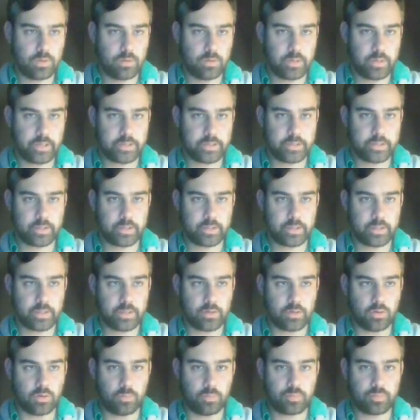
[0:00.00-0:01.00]
Basically,
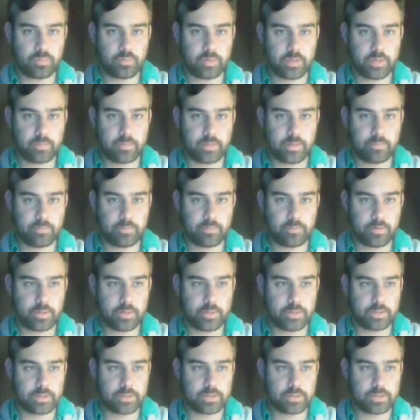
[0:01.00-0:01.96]
hope that my opponent does